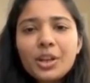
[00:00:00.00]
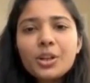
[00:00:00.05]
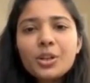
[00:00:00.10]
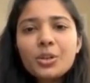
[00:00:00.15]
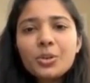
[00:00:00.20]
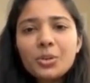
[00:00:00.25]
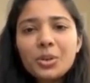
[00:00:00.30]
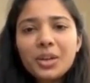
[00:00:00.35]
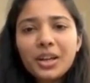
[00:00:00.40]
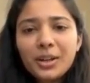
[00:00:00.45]

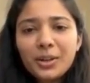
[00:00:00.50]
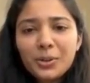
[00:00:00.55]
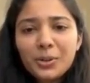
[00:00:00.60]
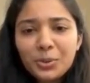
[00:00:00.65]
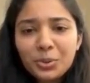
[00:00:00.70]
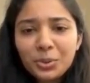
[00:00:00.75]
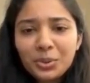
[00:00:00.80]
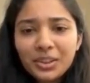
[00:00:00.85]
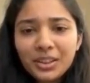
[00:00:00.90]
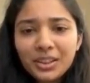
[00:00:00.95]
You can
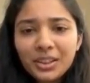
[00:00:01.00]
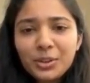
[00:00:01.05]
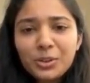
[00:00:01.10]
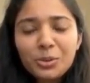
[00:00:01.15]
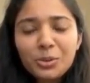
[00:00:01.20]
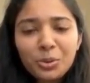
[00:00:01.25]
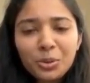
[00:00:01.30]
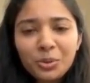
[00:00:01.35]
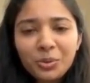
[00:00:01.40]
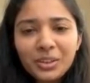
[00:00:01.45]
do it.
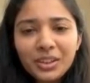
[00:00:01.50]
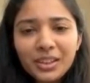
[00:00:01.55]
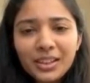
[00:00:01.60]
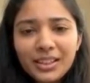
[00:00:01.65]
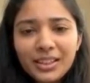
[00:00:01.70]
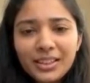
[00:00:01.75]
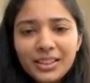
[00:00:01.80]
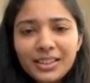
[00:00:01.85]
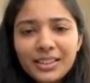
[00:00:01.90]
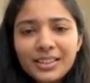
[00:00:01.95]
Don't
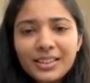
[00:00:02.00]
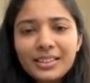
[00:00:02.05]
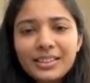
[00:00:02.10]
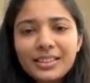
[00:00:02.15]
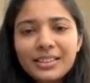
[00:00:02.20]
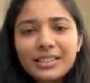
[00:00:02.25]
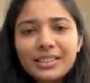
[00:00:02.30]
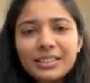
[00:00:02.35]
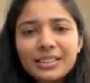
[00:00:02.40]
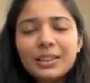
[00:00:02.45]
worry.
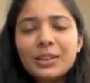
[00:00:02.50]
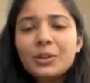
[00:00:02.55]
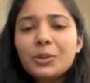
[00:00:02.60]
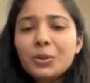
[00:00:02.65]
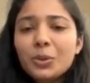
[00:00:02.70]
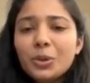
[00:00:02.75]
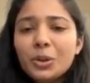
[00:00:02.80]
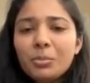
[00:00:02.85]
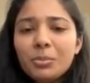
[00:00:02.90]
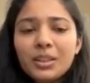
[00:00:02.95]
They
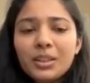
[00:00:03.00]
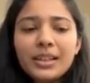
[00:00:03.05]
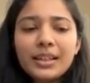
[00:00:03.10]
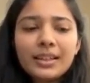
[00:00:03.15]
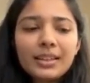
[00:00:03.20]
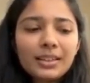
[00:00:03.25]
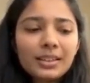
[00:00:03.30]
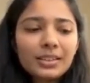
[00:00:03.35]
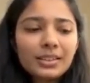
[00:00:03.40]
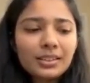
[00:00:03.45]
told me
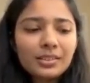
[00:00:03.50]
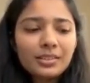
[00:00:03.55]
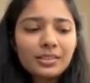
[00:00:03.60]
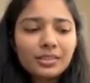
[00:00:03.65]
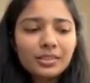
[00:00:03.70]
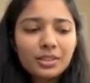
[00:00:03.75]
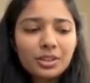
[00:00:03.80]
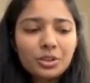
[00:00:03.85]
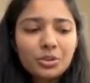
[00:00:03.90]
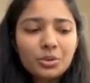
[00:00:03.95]
that
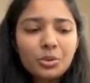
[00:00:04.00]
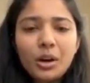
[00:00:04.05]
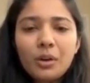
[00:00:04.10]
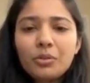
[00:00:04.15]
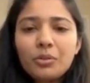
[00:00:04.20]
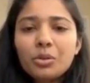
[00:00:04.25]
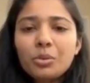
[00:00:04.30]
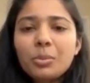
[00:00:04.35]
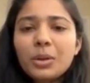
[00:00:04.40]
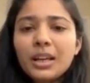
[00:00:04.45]
you
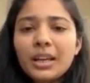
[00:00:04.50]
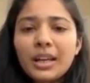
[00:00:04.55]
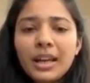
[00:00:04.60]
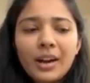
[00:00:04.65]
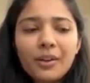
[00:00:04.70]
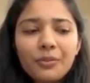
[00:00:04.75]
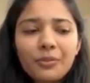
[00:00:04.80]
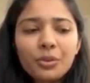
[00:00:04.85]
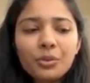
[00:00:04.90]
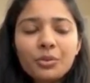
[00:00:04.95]
have to be
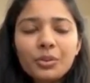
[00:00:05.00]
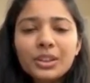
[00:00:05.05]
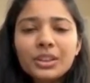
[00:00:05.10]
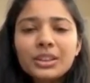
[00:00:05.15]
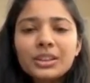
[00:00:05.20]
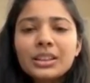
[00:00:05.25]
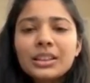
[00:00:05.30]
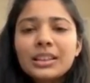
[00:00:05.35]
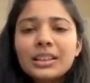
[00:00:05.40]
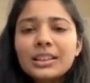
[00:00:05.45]
careful
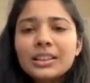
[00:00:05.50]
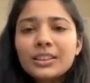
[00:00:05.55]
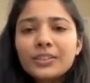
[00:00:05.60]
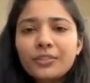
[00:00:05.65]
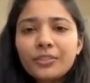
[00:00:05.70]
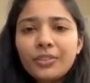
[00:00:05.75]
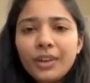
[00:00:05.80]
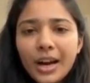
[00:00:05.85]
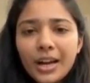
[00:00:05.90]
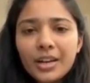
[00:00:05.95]
with the
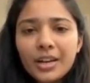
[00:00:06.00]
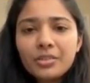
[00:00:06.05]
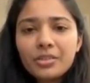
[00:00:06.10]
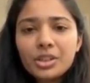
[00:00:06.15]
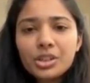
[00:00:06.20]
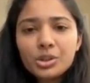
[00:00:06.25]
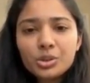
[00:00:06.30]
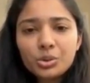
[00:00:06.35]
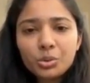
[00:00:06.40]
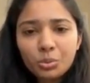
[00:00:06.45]
5
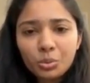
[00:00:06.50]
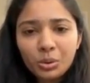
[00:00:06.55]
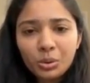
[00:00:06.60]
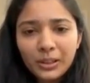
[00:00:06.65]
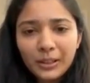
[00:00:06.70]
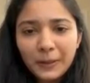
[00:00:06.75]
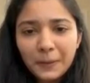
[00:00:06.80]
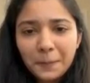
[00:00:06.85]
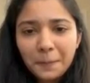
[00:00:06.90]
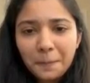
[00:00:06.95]
hours
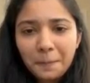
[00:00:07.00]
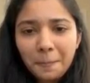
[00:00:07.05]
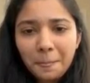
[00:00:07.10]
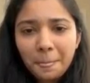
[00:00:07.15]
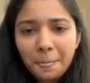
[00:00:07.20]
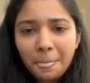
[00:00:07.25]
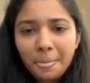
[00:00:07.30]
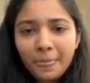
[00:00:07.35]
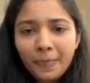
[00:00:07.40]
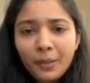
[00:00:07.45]
only.
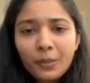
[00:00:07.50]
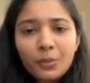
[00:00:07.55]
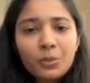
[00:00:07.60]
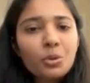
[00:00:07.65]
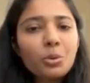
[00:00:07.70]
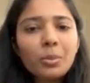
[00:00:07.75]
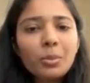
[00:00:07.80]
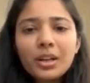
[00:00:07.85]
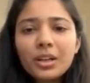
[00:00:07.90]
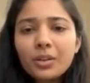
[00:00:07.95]

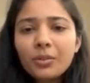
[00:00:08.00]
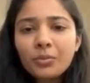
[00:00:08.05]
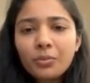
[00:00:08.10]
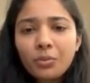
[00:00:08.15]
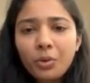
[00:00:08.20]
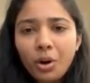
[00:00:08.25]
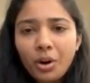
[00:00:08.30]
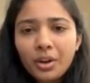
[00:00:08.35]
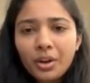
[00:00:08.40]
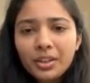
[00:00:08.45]
No matter
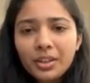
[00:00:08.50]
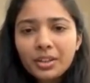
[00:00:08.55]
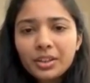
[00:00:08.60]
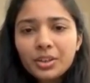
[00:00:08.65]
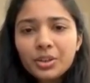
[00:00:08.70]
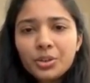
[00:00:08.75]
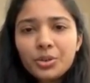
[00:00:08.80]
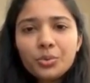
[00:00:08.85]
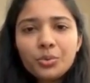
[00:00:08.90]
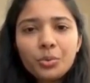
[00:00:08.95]
what,
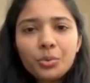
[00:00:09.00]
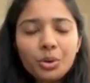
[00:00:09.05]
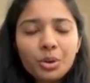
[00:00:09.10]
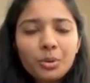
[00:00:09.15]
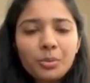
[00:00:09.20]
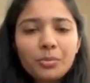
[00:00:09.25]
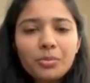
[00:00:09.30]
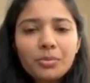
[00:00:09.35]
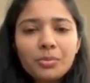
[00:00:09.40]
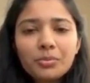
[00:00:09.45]
you
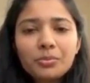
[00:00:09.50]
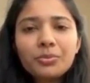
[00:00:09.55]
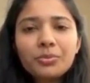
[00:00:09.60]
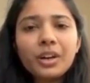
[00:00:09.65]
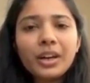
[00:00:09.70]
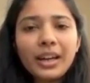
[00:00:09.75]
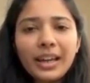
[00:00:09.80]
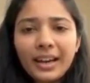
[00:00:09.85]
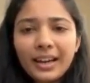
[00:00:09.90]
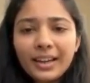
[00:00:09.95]
won't
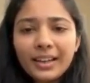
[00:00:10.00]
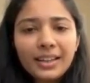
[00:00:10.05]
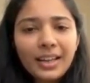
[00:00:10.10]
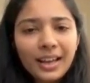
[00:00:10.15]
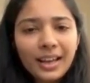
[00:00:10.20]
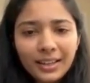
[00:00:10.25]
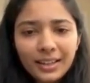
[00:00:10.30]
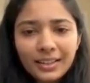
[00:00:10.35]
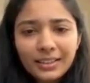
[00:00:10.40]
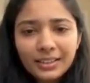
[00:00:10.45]
forget
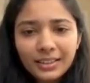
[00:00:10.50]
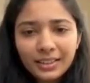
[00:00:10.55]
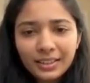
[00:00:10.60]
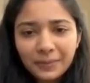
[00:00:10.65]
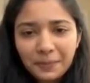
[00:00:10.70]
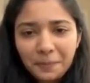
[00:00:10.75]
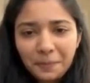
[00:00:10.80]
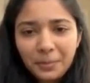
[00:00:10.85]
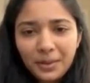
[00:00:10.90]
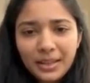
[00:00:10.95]
anything
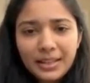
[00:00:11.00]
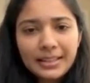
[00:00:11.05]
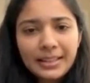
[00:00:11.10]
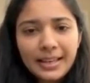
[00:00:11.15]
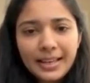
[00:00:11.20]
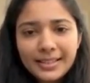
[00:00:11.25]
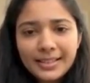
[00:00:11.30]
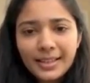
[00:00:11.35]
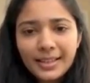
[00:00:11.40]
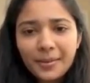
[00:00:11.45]
in the
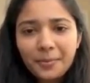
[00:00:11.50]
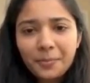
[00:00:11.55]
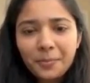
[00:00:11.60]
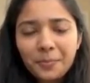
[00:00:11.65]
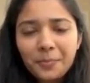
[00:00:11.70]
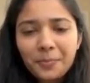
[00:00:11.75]
exam.